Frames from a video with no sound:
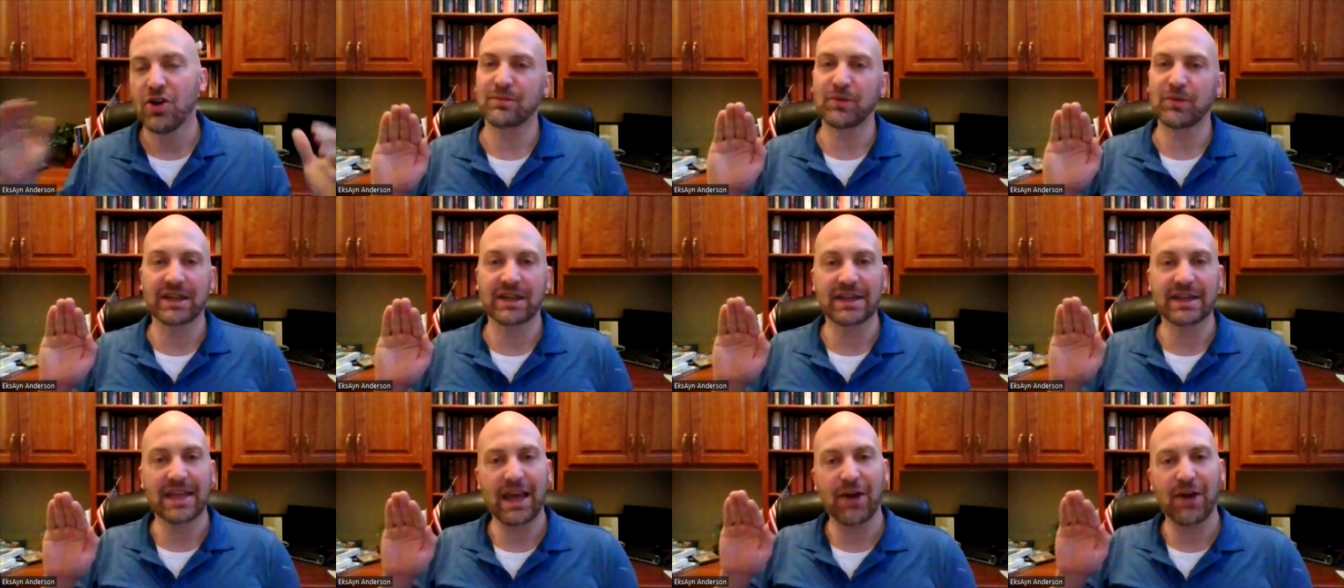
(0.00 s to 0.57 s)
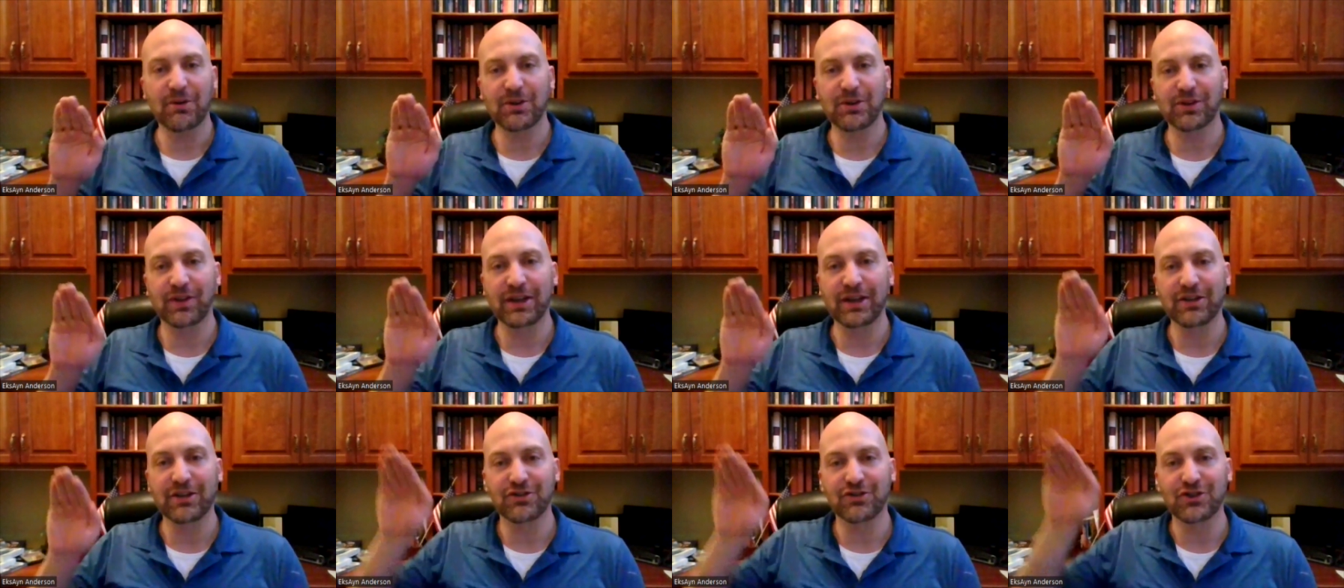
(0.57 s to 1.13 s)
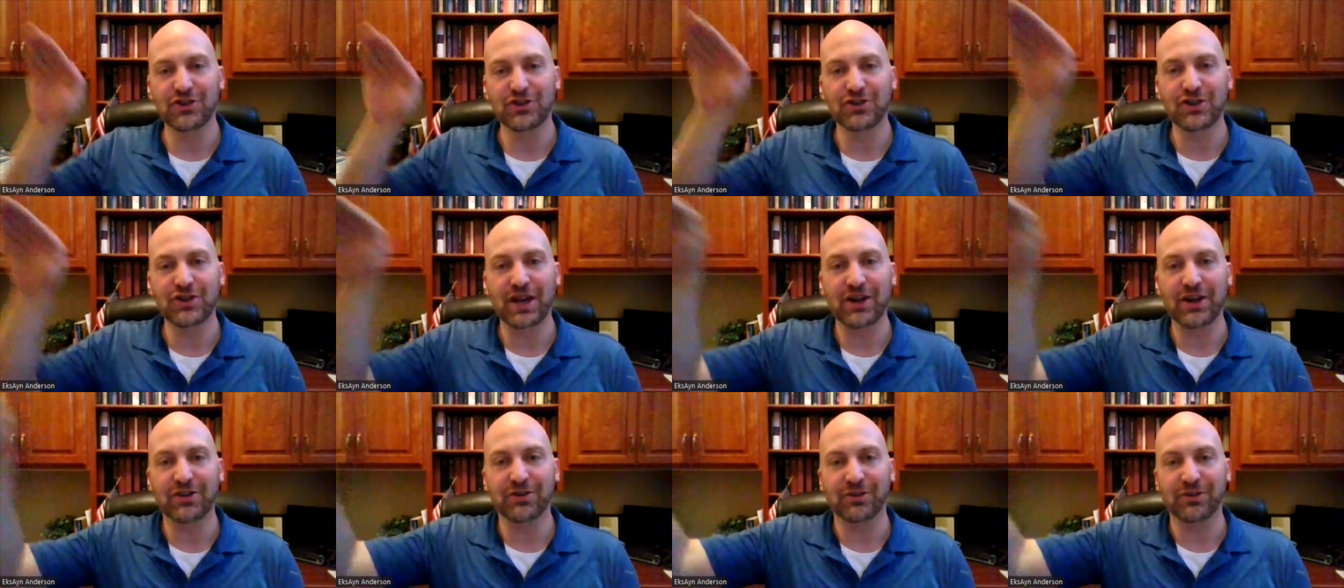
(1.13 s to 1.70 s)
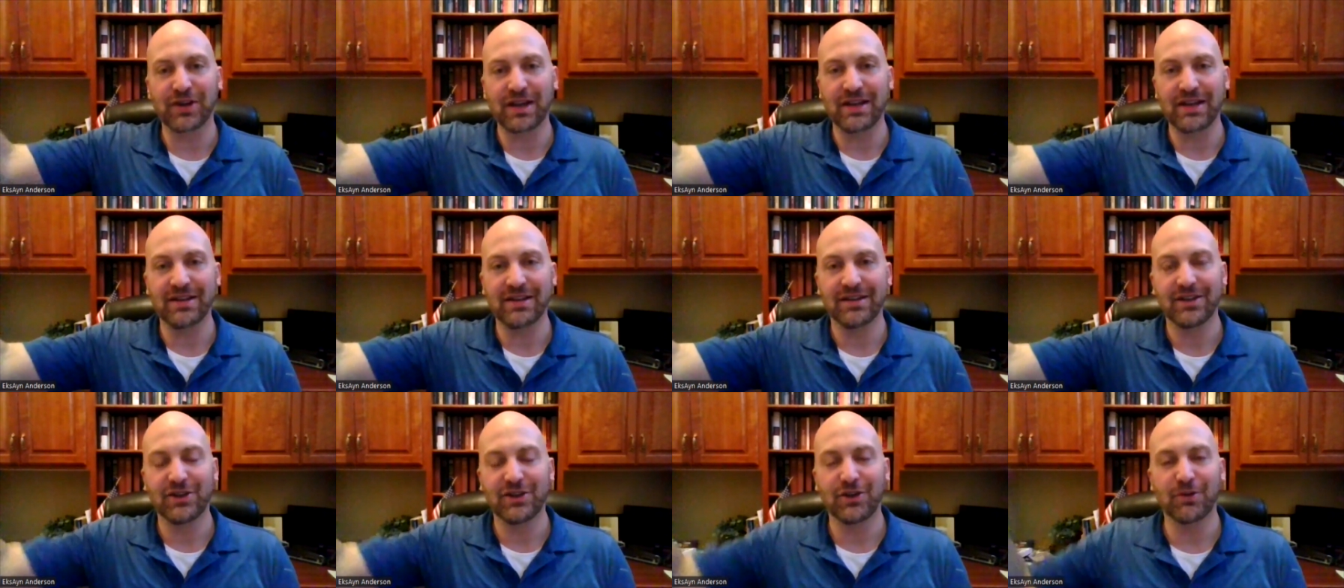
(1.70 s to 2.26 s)
We can calculate a trajectory.
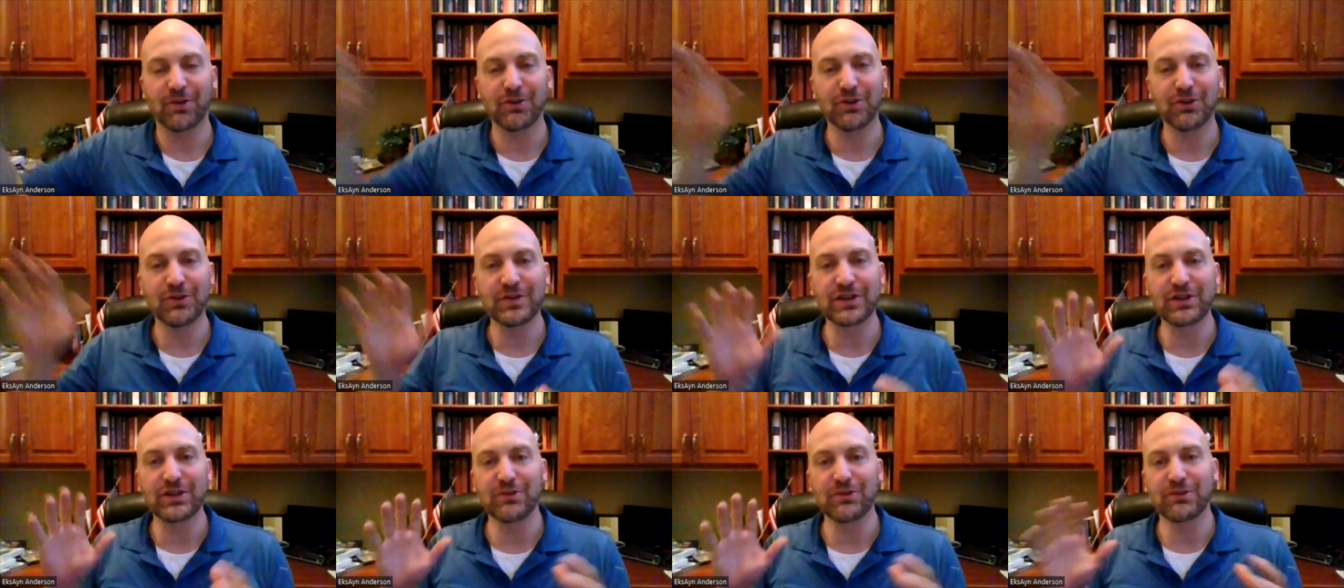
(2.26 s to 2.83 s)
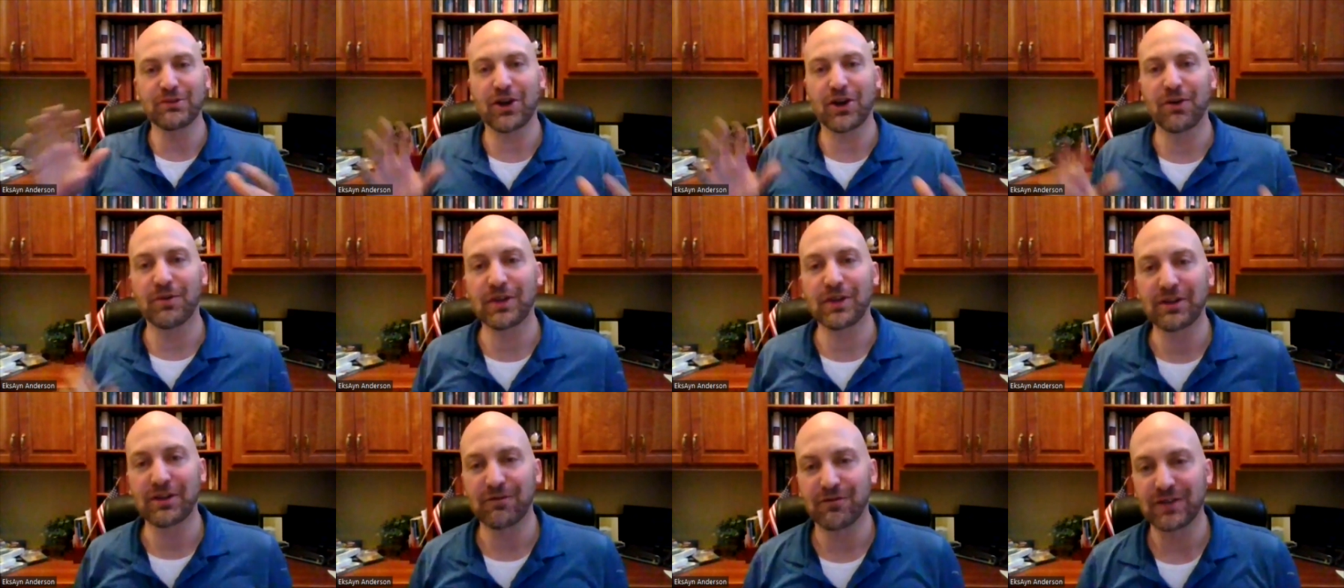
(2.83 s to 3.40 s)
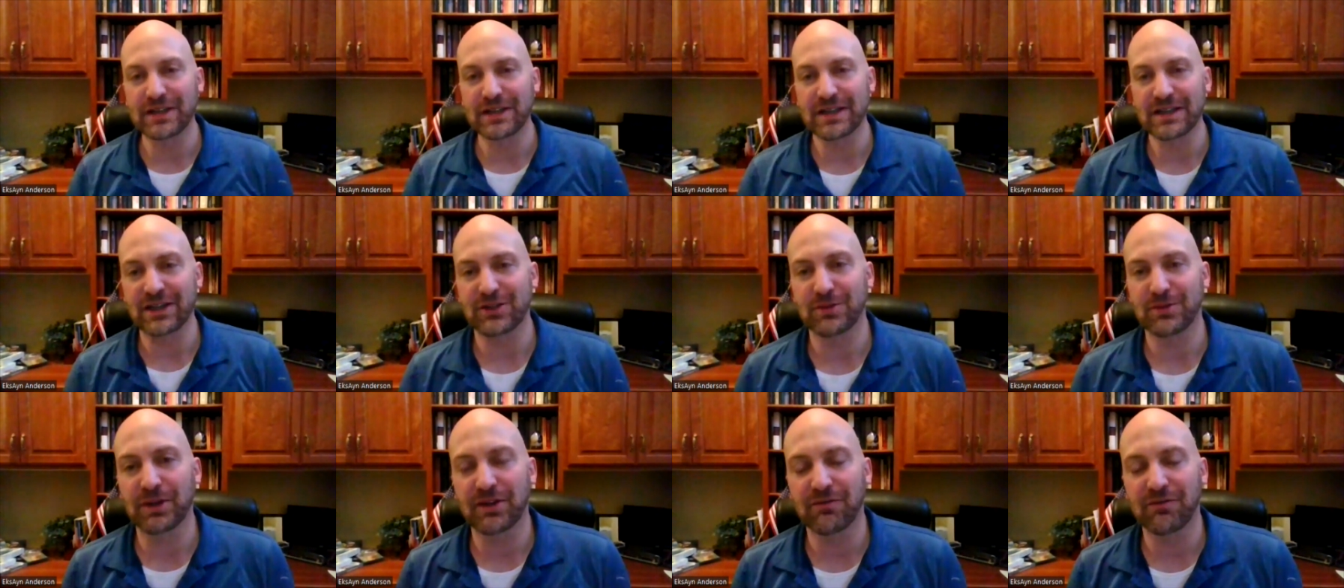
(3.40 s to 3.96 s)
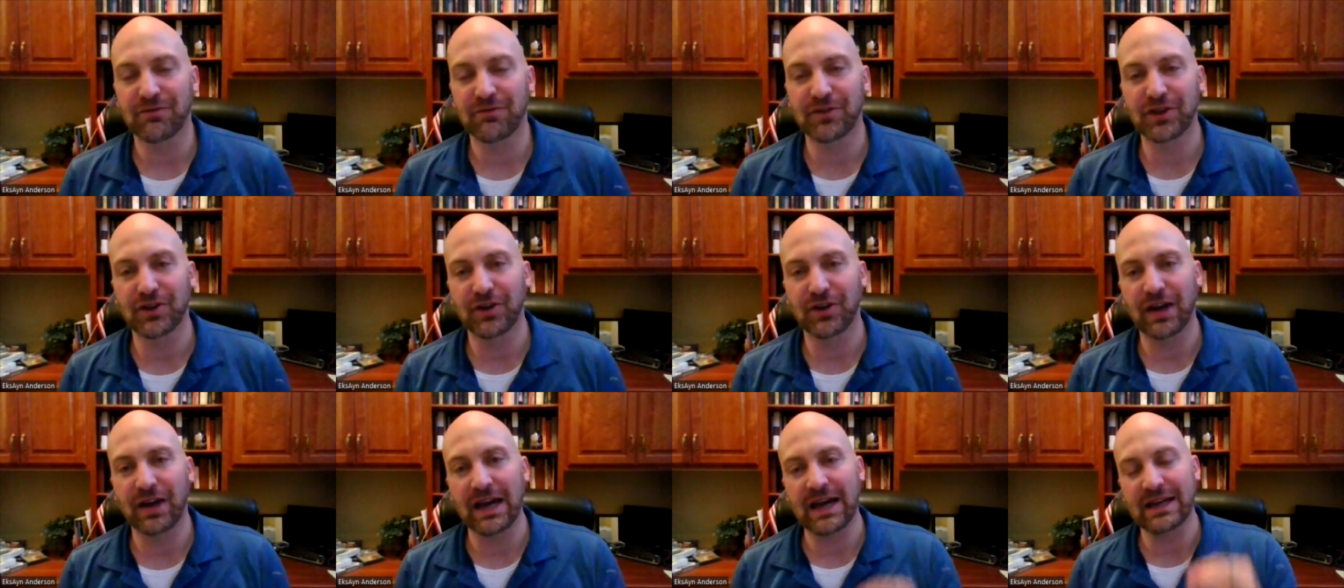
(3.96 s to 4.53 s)
Using Newtonian physics, we can
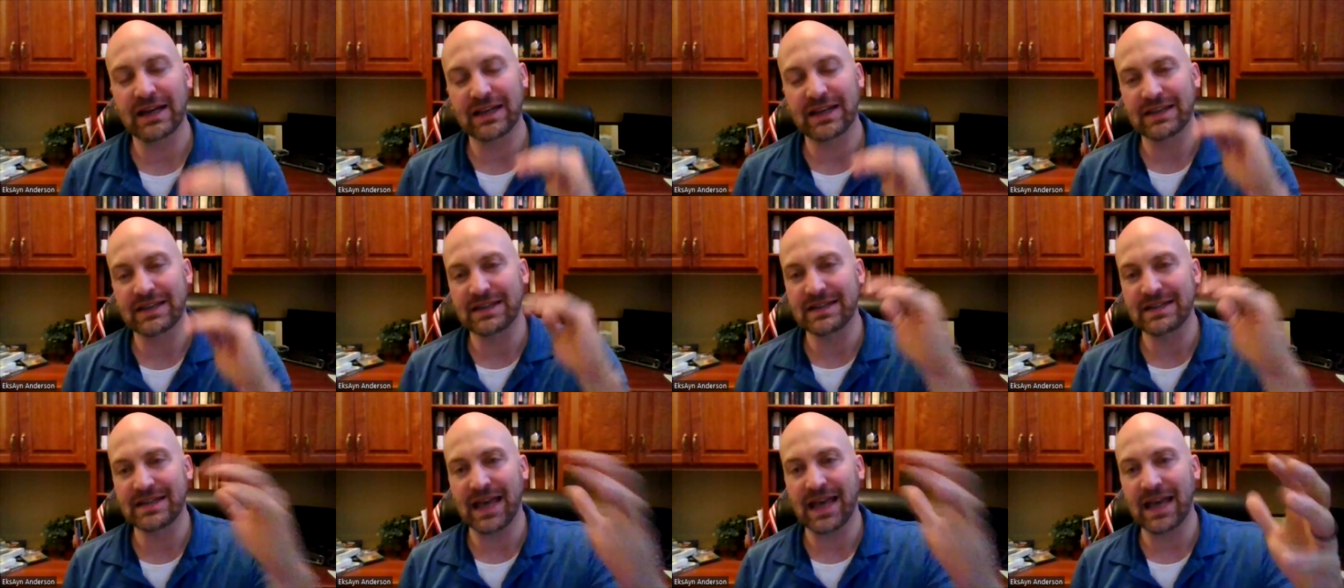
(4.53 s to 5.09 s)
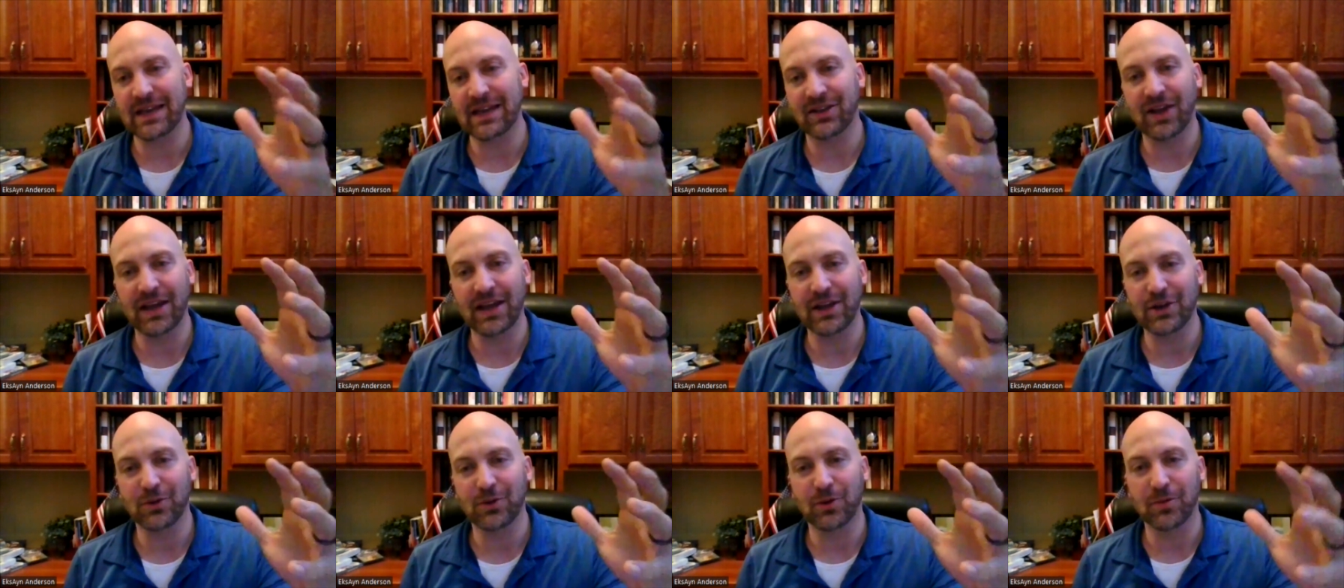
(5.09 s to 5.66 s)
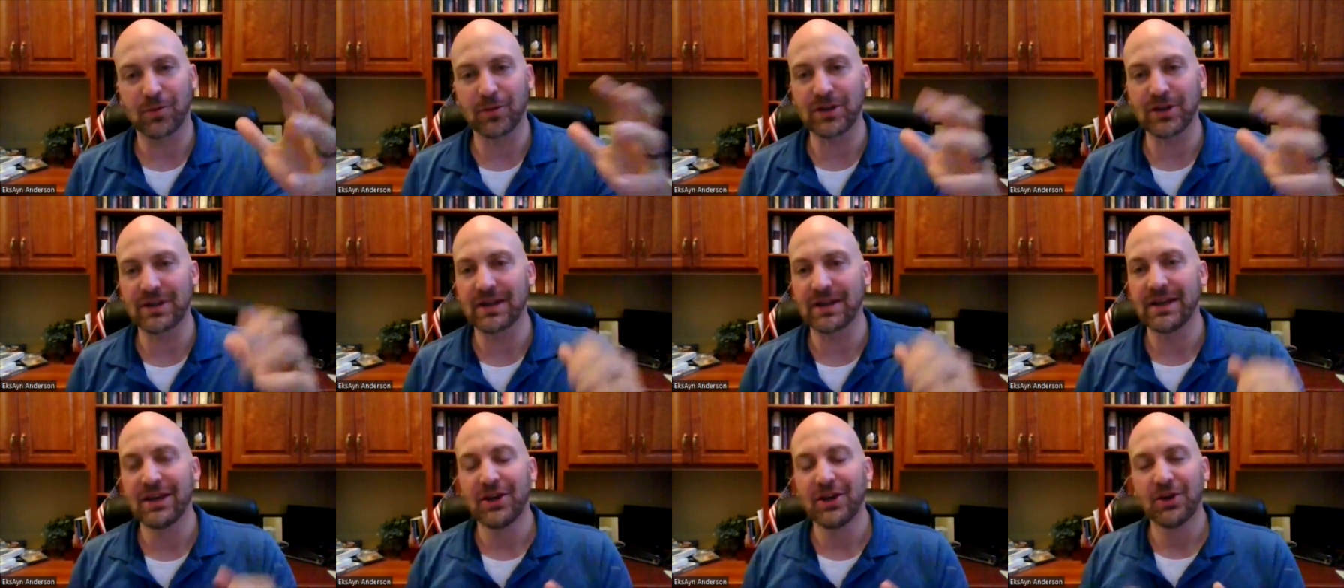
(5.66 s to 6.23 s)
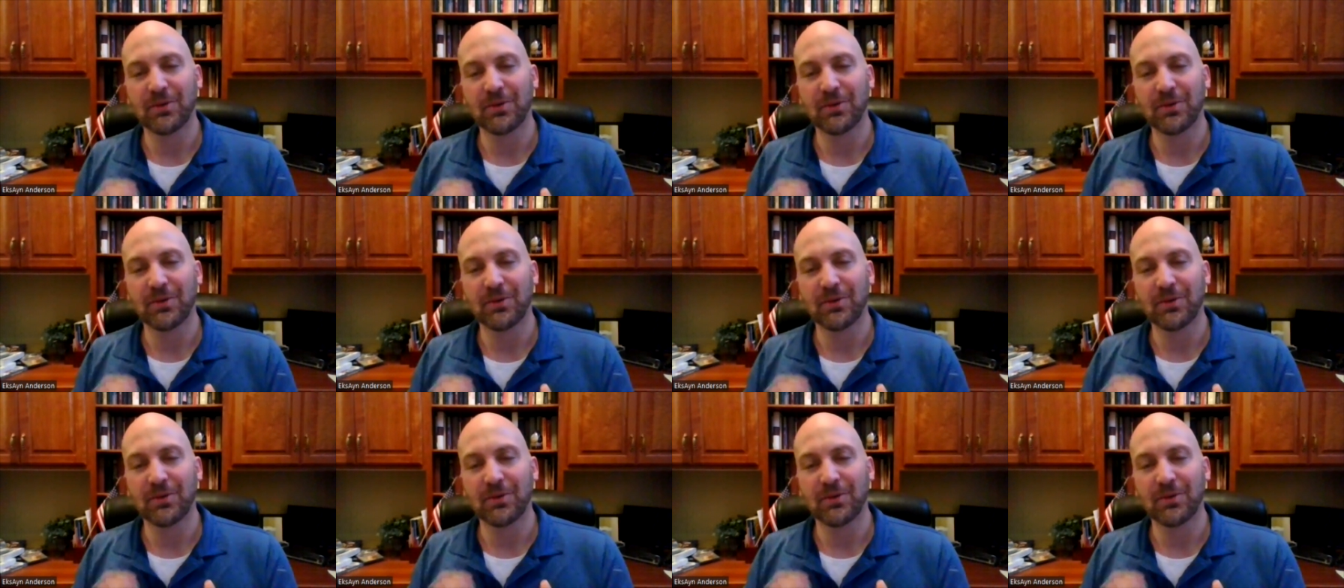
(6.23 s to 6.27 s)
figure out how to get a satellite in orbit.